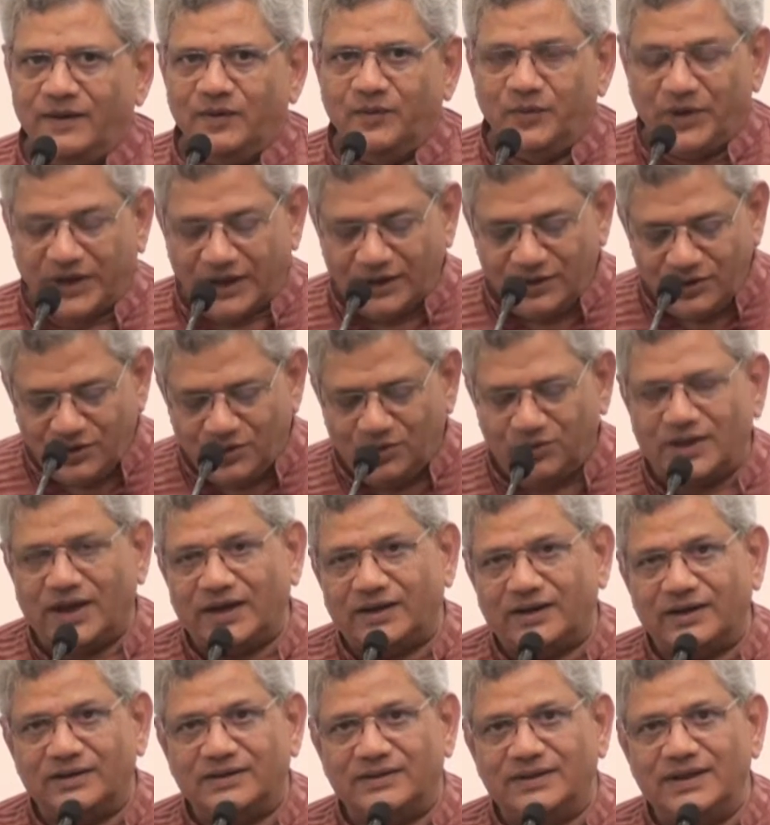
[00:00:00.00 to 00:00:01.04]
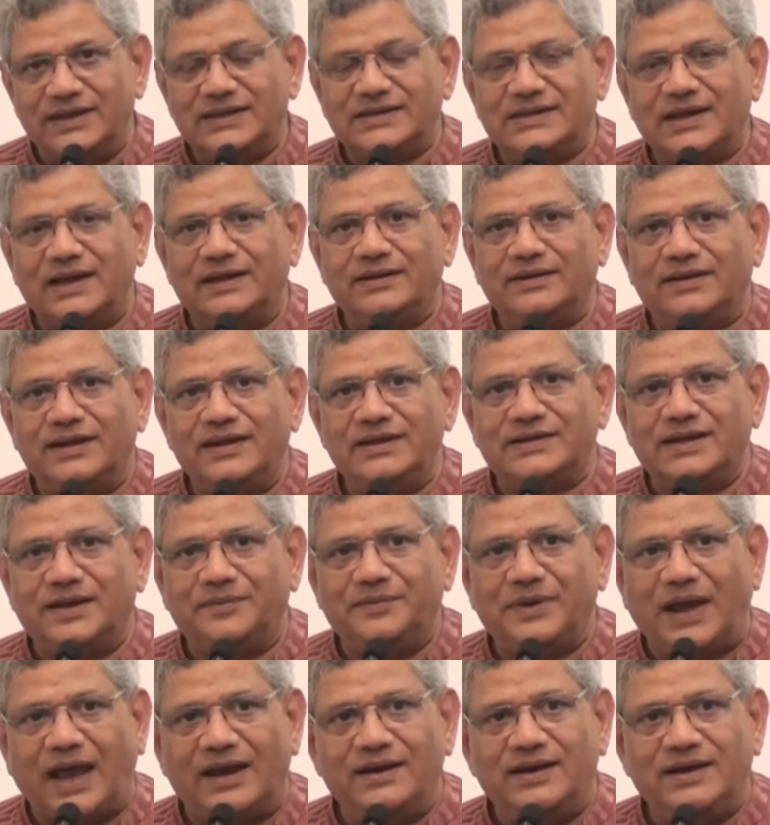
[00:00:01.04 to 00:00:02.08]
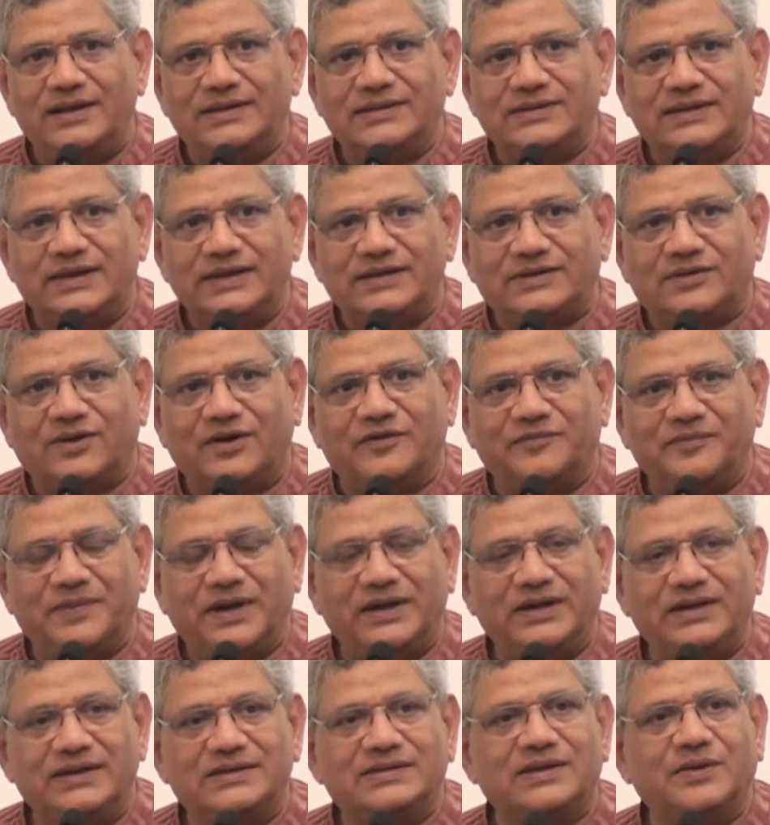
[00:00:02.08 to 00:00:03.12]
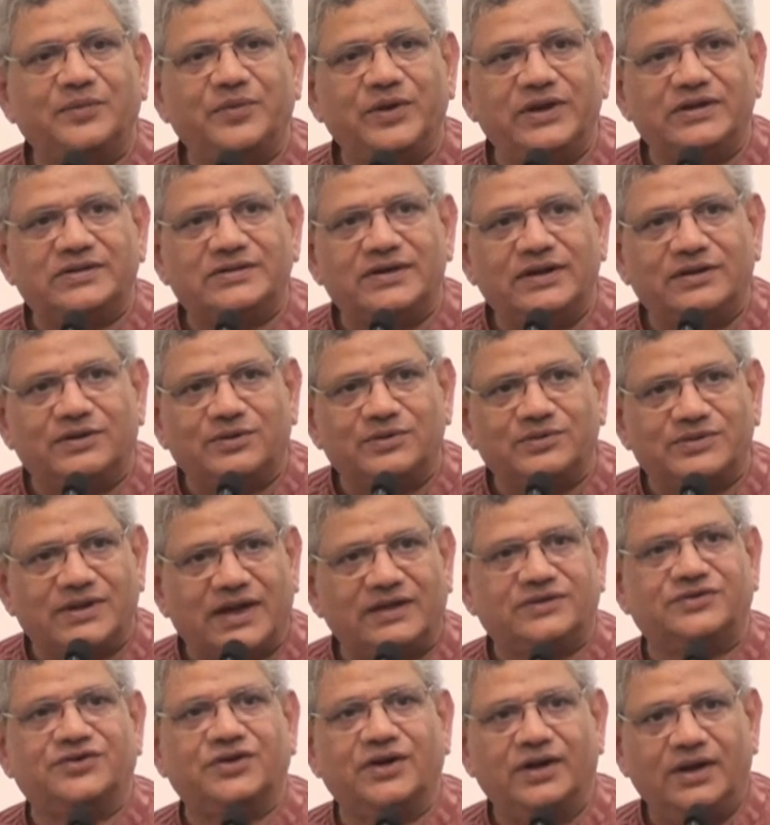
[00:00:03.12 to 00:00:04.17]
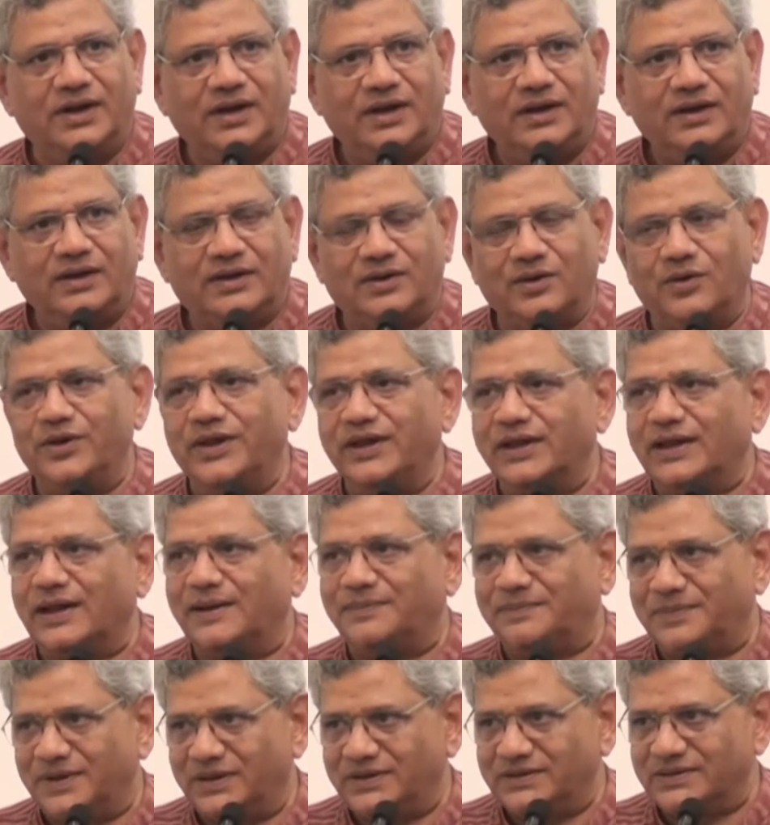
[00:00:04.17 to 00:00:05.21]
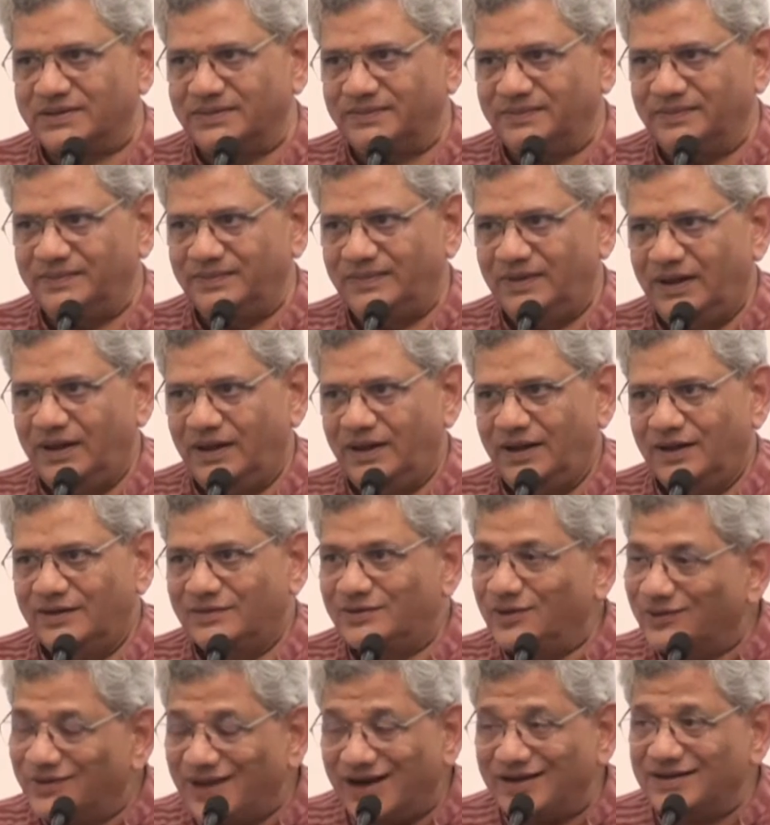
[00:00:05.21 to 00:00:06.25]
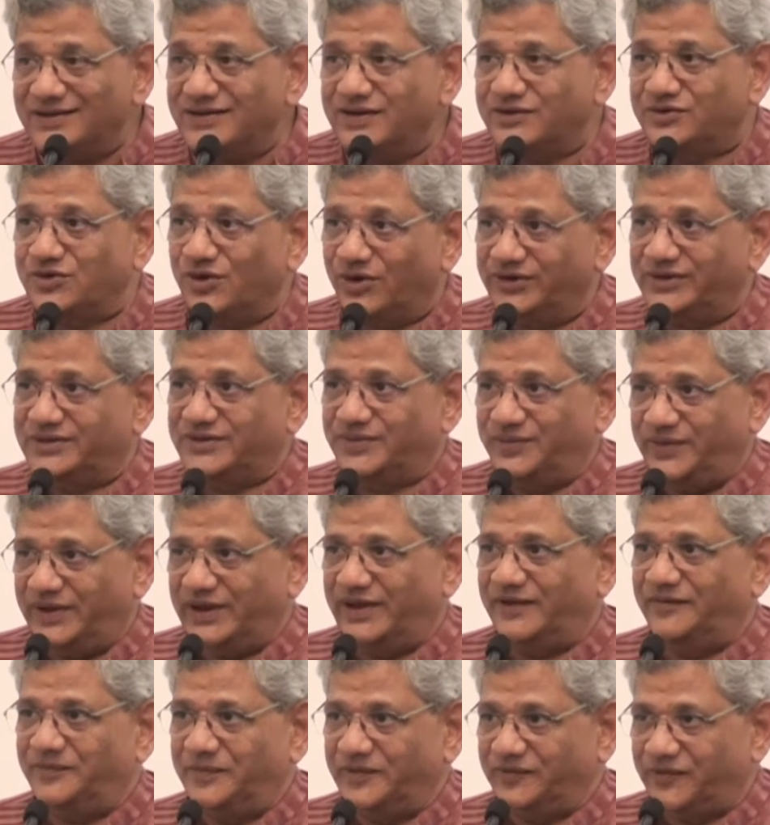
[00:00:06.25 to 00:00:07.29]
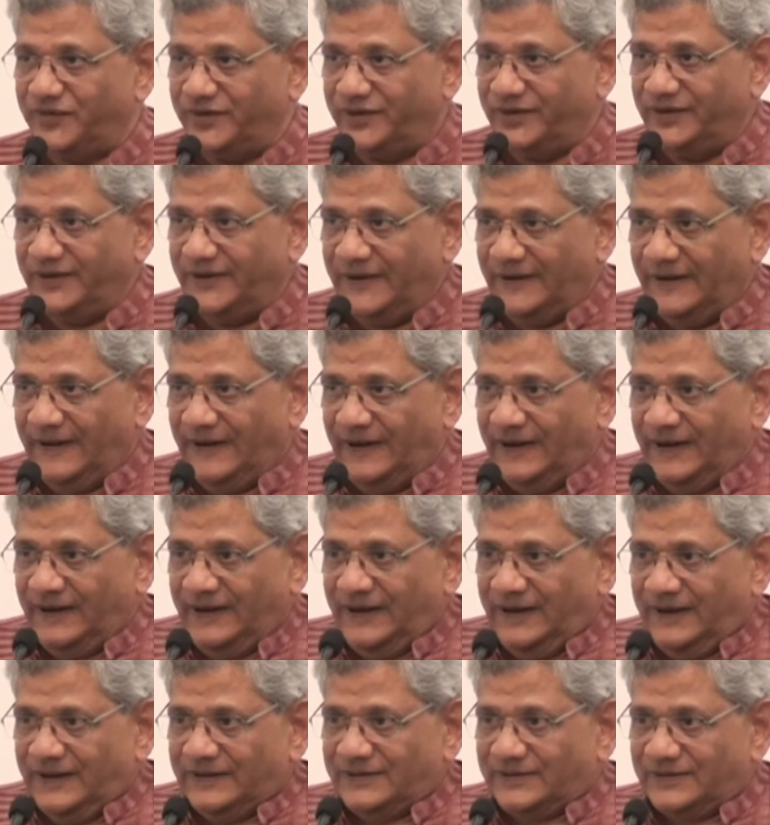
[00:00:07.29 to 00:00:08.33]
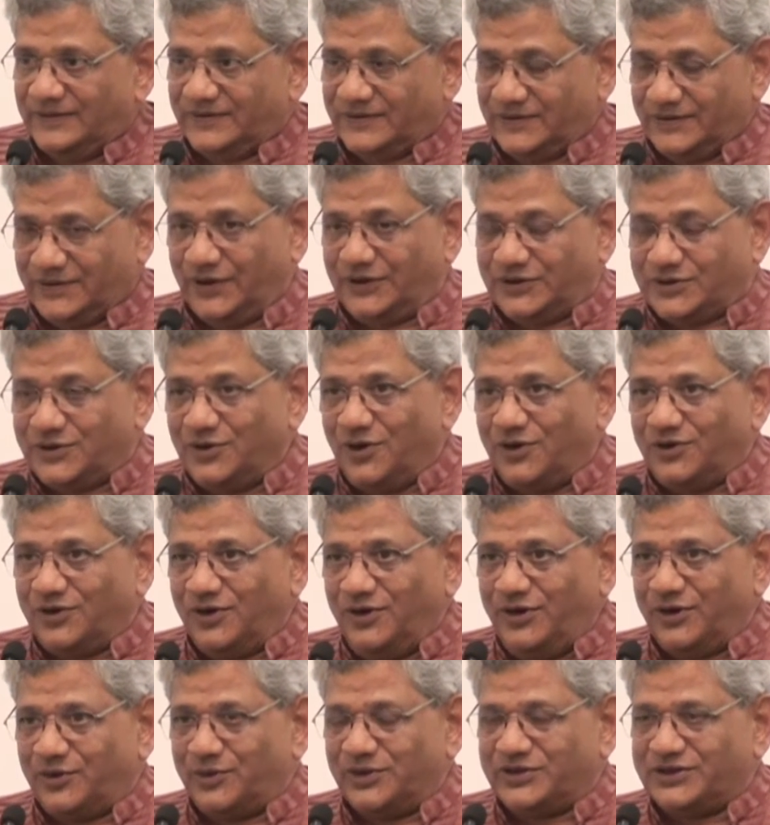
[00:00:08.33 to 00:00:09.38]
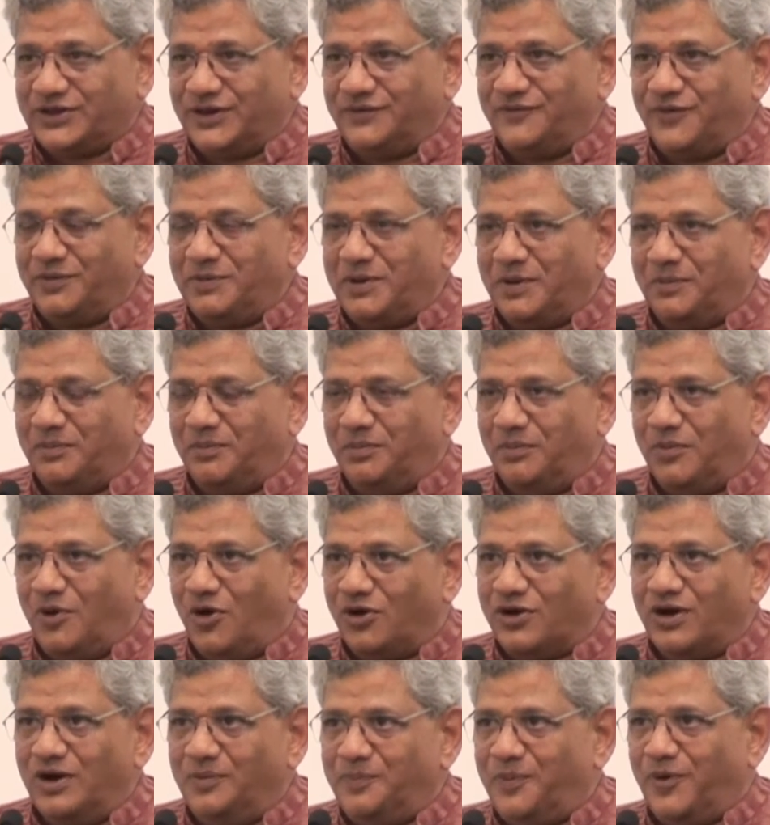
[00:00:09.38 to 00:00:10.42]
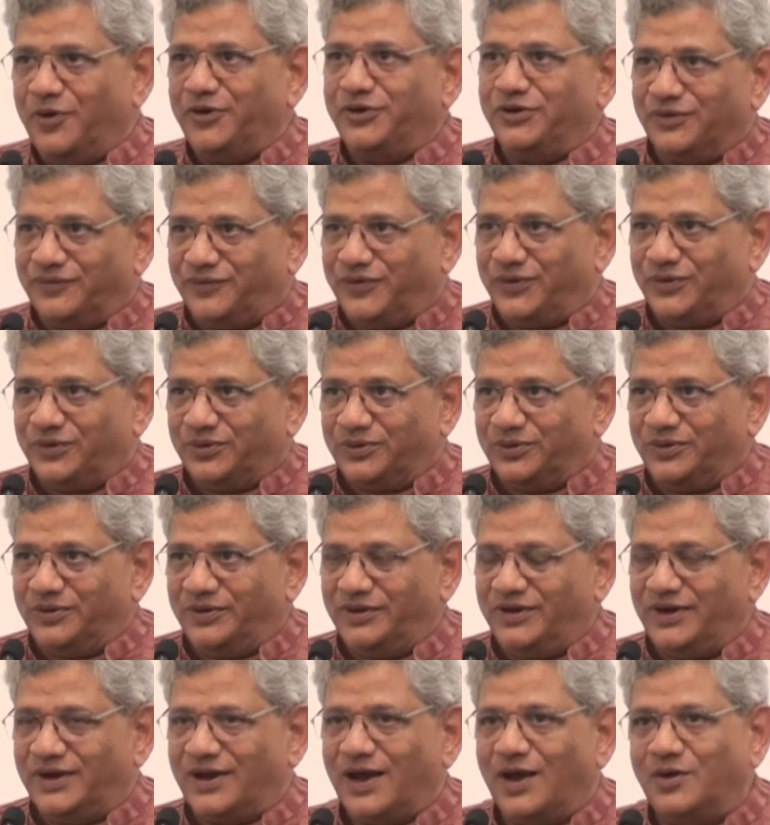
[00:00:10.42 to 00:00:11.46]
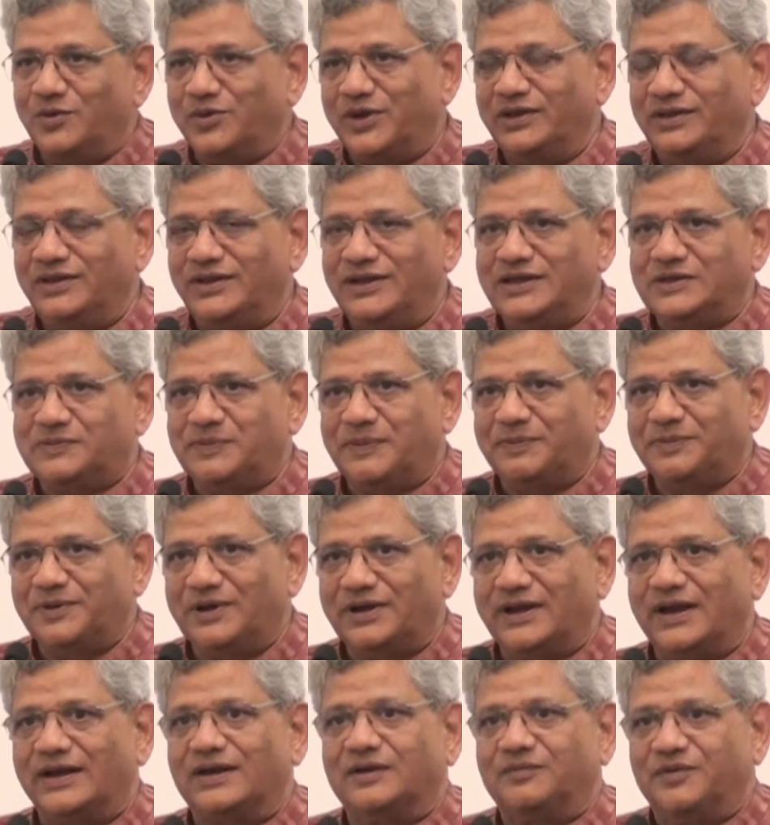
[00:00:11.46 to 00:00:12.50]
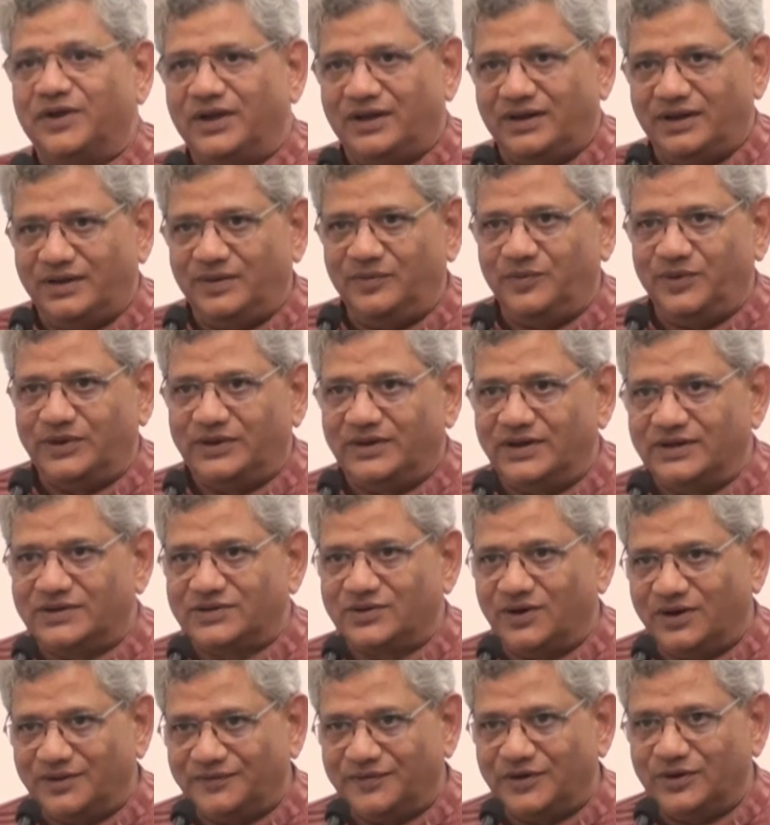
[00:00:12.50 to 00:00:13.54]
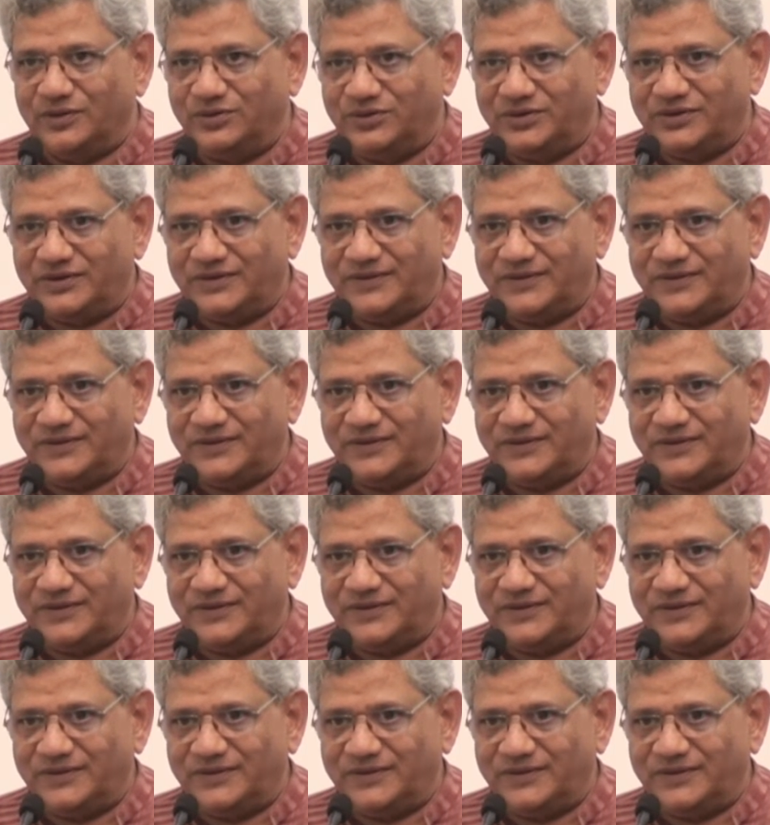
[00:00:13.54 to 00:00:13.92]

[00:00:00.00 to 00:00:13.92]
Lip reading: We can do that. Unless these sort of monies are wasted through such crony capitalism. So that is a choice we have. So it's not only a question from a moral point of view that how can these people get away with this sort of a loot,